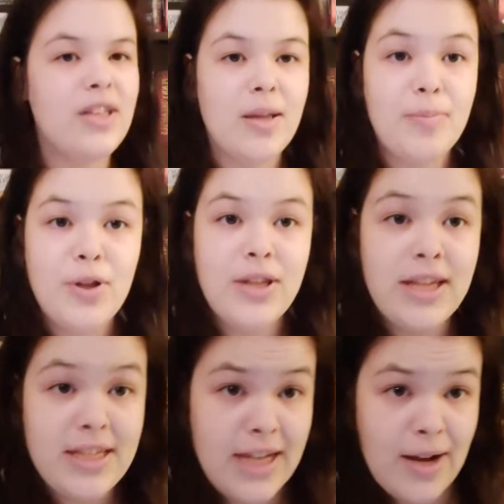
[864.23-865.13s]
feel like
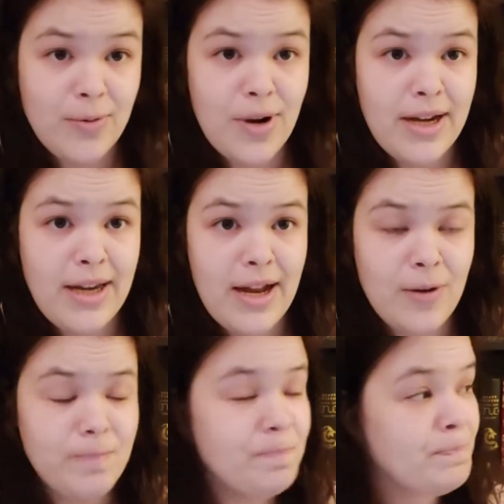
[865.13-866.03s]
pulling it down right
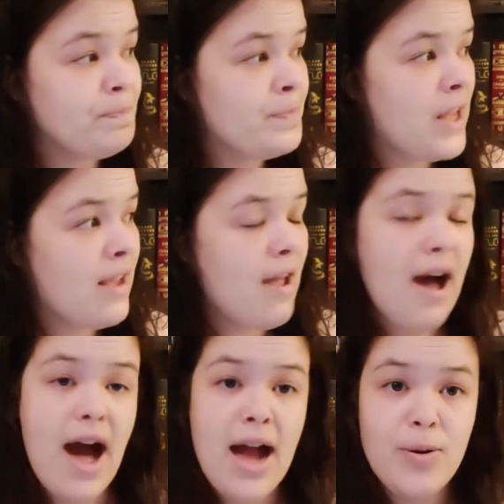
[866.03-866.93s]
now.
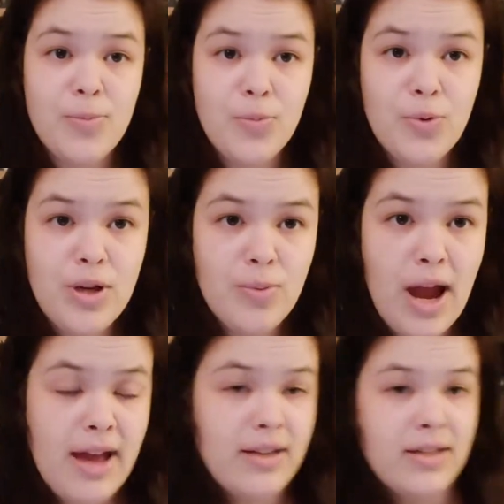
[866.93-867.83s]
I
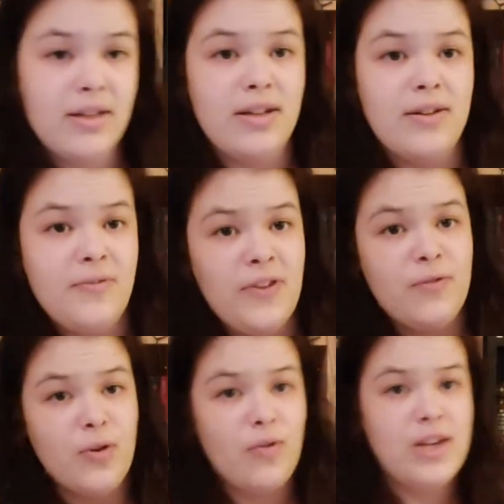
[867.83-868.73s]
reread uh, V
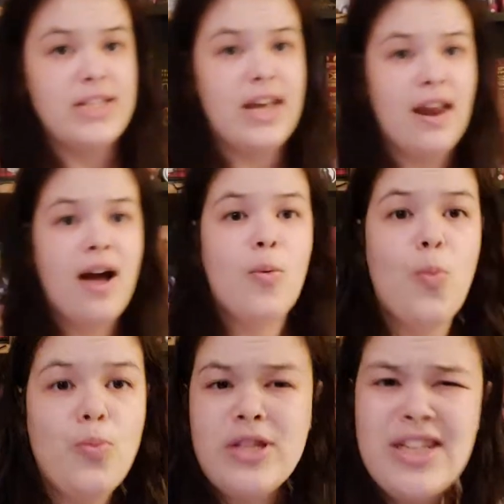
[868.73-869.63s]
for Vendetta.
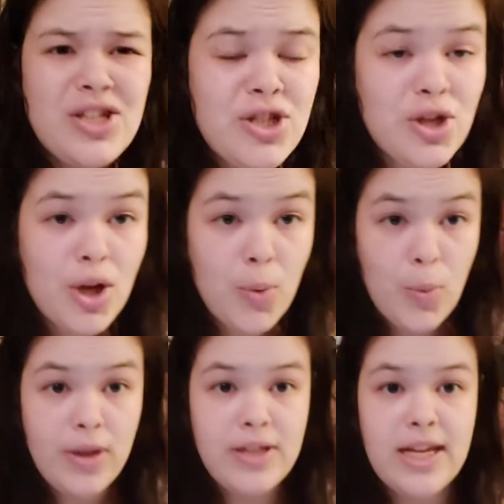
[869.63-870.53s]
I just took it
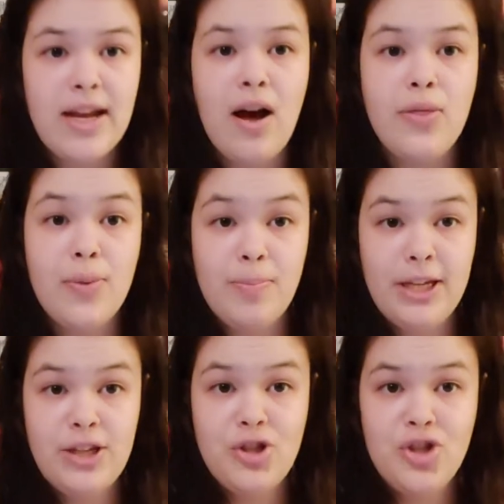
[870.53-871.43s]
one day on the
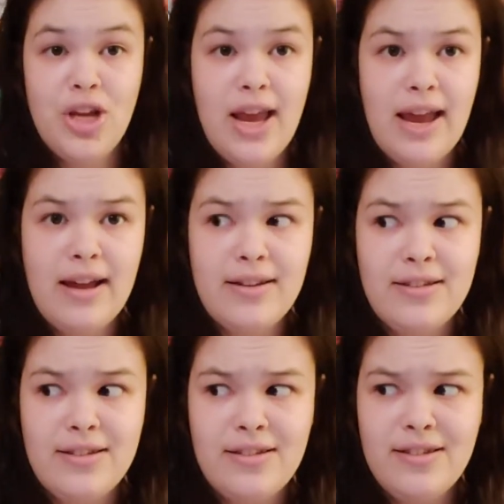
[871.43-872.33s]
beach,
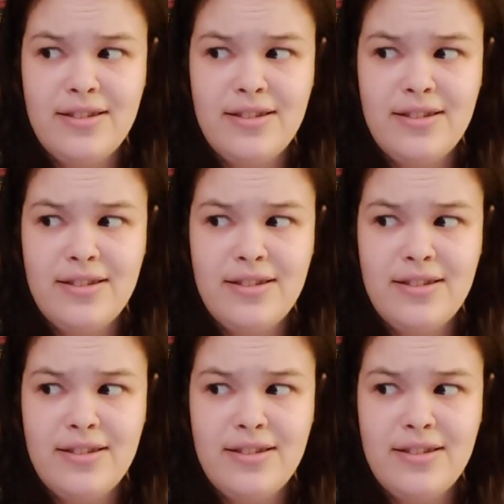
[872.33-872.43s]
and